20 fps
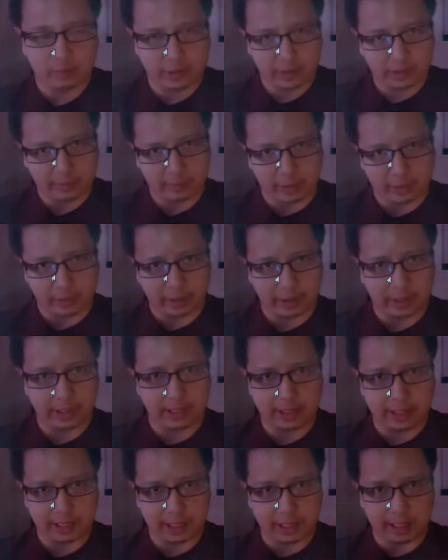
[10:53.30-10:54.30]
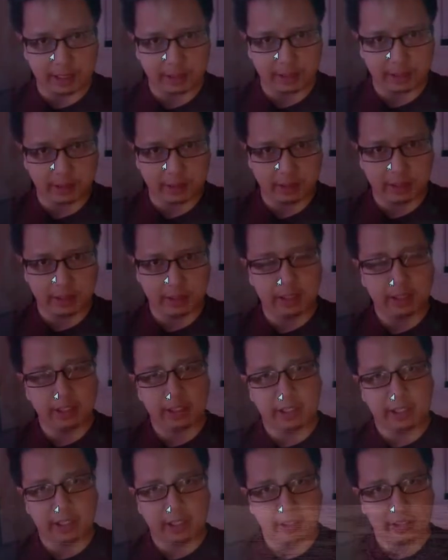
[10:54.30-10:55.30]
the market is high
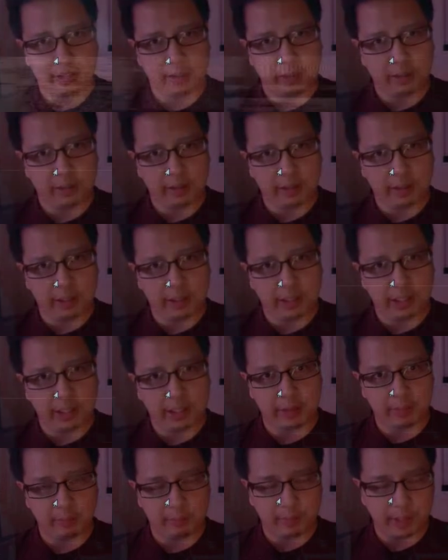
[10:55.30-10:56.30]
and buy